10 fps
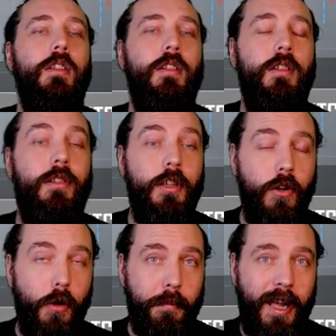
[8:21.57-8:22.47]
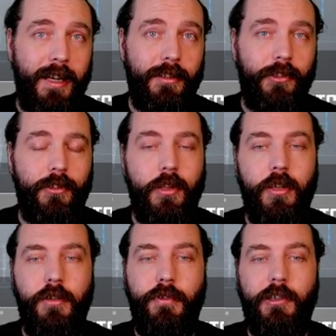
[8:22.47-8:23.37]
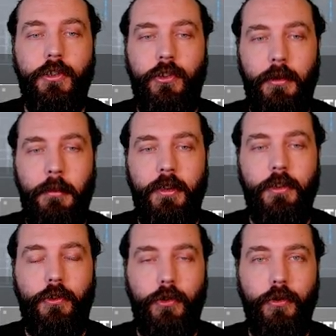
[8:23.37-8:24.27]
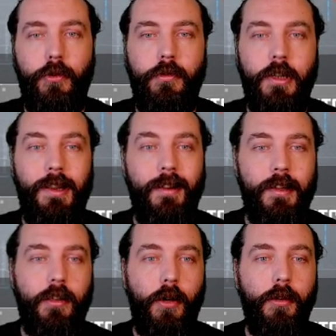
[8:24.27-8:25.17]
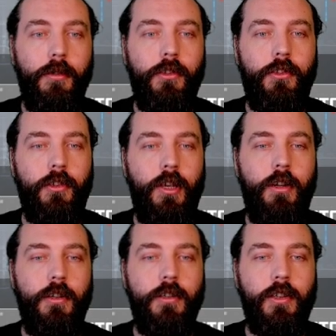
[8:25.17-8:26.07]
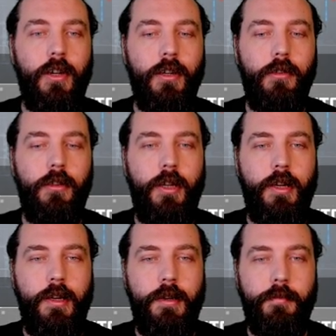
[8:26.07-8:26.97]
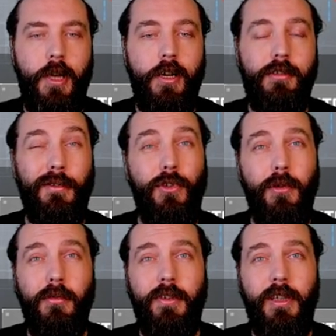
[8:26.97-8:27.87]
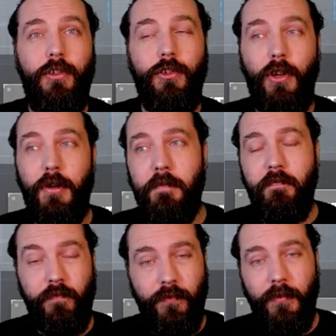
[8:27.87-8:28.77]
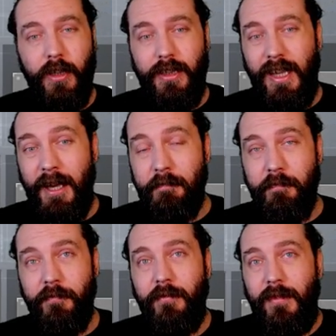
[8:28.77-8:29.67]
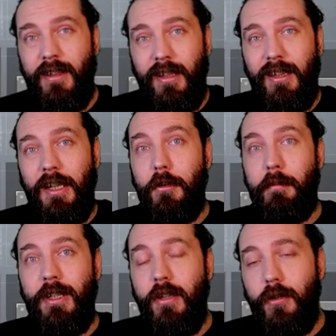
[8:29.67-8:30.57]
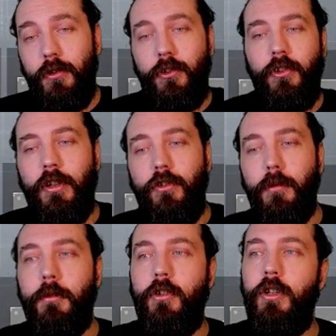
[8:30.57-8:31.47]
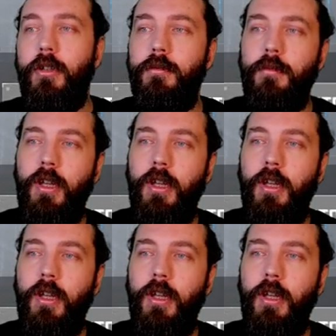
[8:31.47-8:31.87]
They're not bad. They're very similar to the light cones area denial aircraft UAV. So, yeah, they could be used. It's up to you.